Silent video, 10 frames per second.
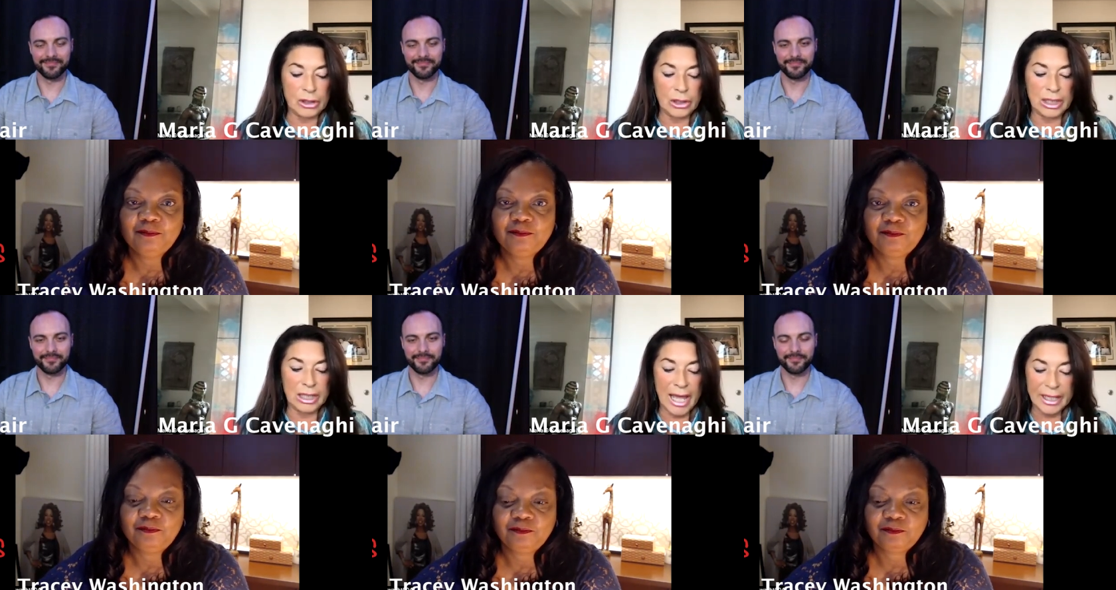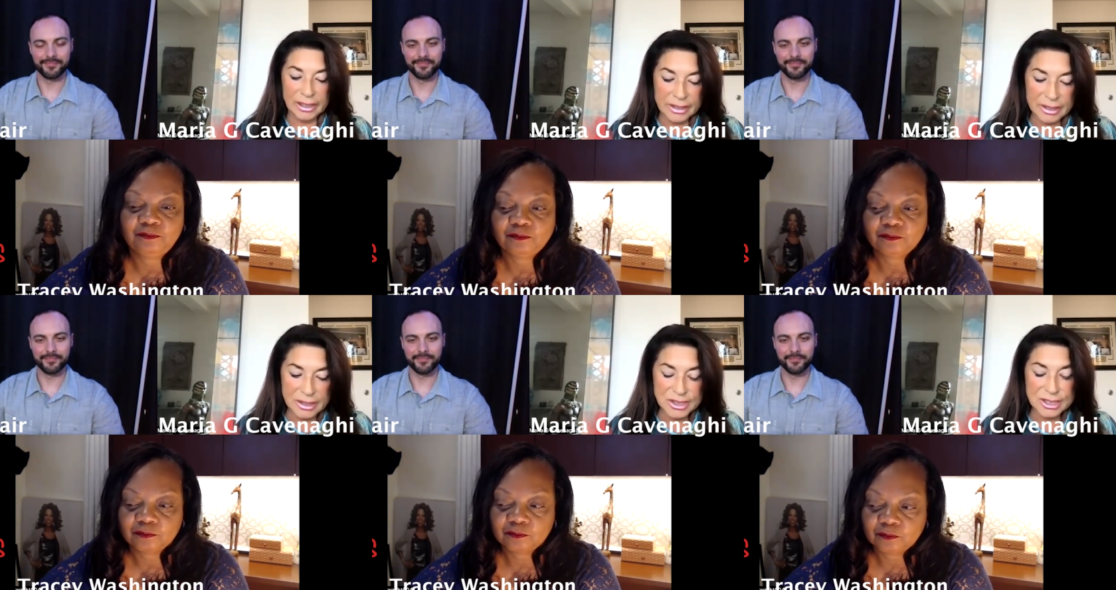Speaker 1: uh, Like It
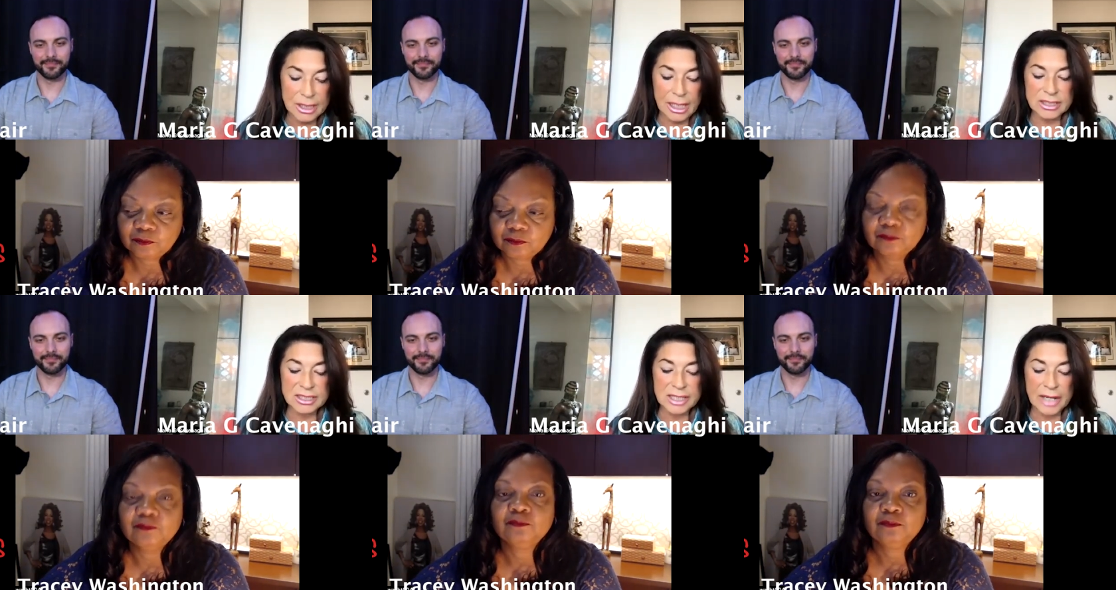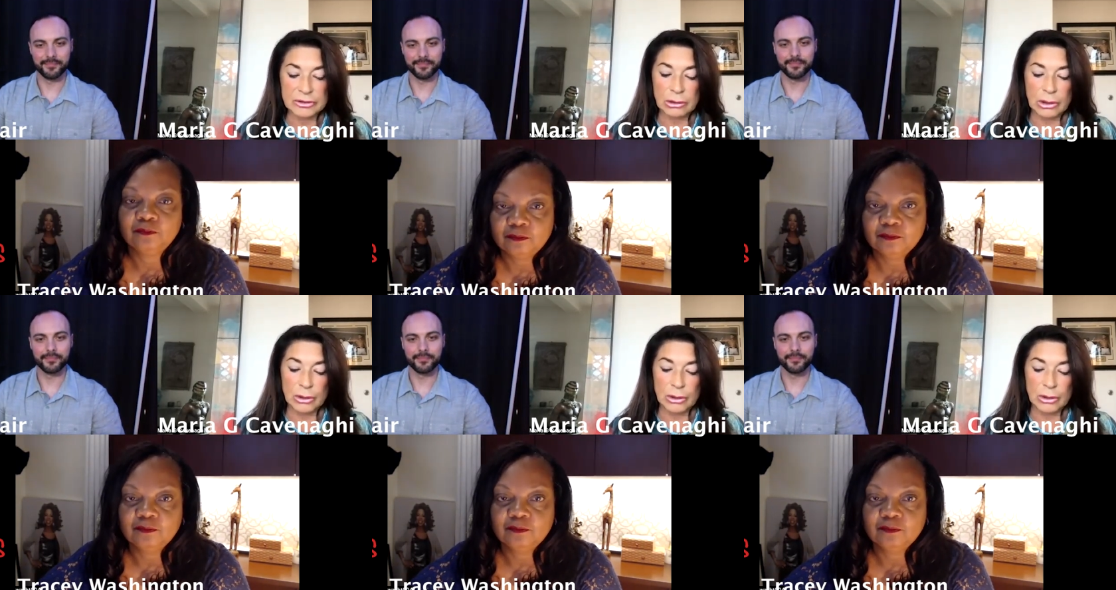Is and several